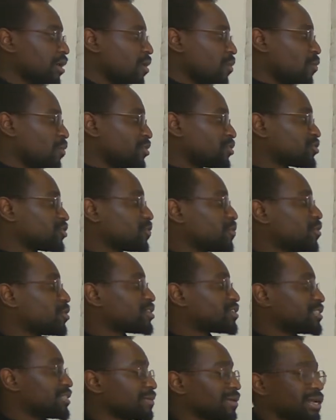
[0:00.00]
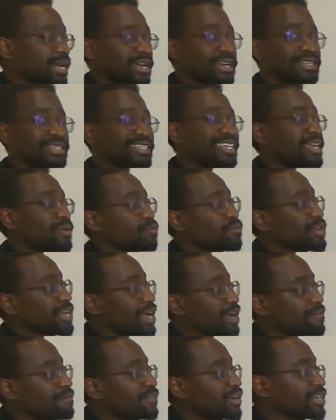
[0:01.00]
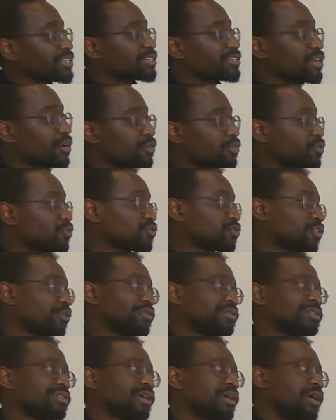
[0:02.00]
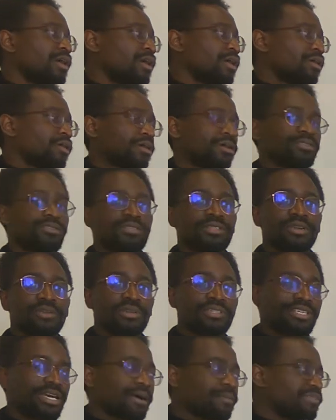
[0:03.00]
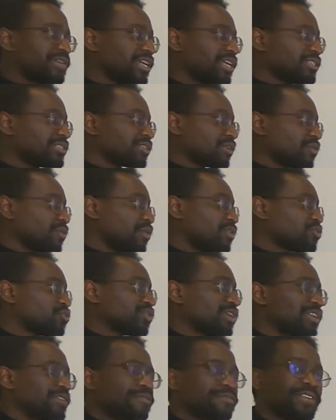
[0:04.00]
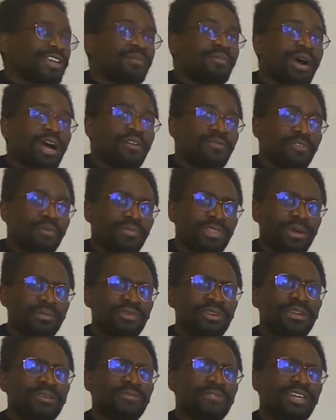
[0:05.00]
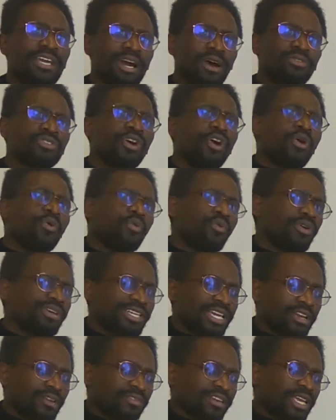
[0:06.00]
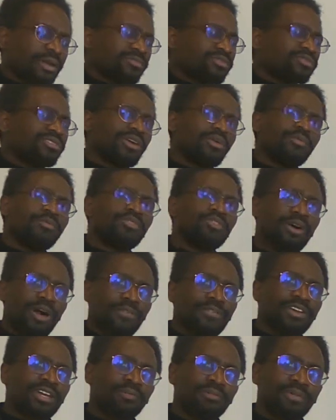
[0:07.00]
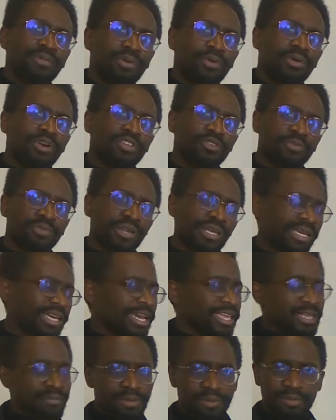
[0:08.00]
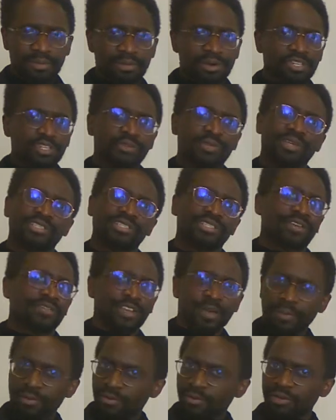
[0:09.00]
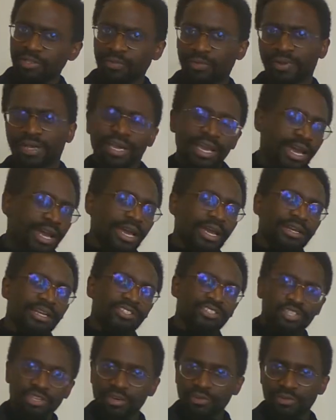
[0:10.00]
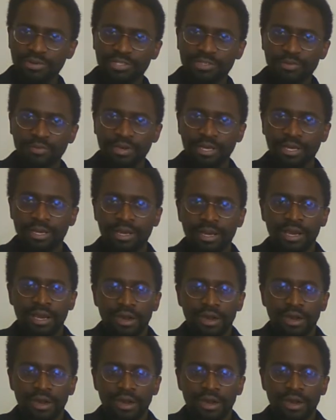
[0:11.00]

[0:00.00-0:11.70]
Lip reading: We want to support the current game we have right now through consequent updates, and we want to get feedback from them, really figure out what kind of games do African people want to play, Kenyan people want to play, South African people want to play, Nigerian wants to play.